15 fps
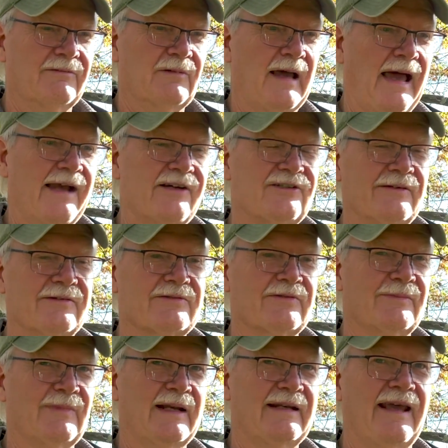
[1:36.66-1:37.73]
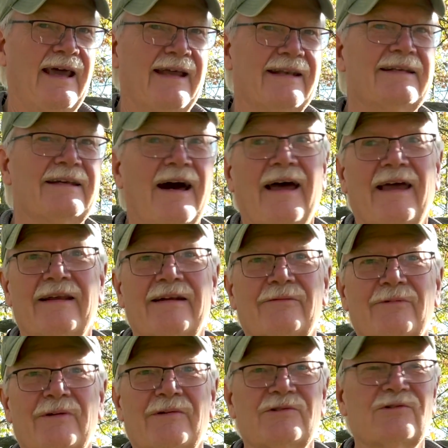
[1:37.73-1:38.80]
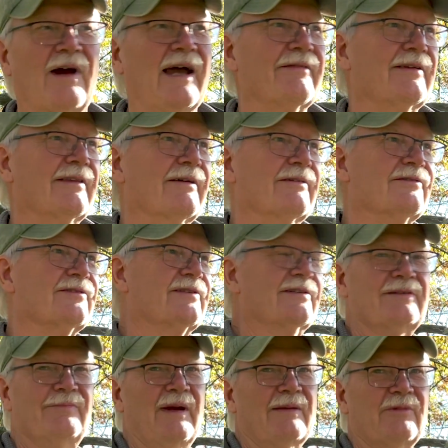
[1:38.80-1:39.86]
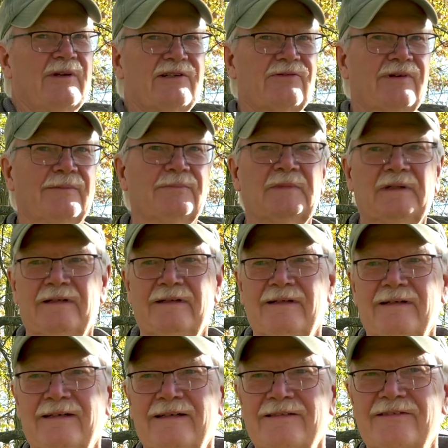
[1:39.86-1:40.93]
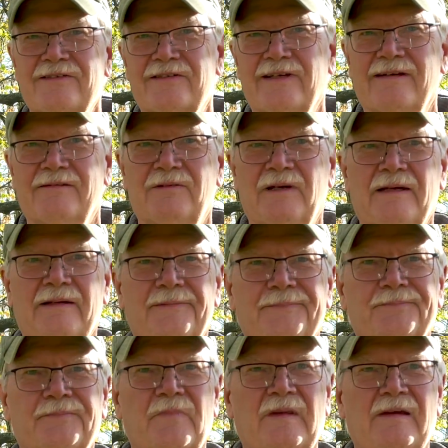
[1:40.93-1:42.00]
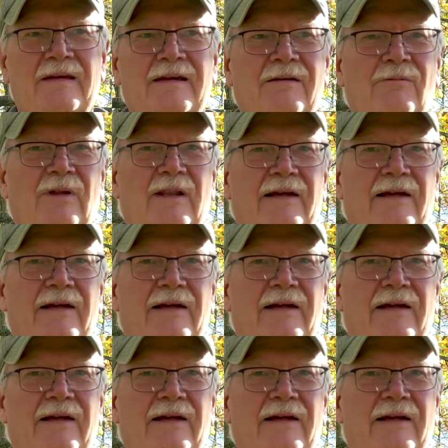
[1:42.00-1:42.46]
actually it was when my dad died and we were driving there just as a memory trip. She said, "Well, I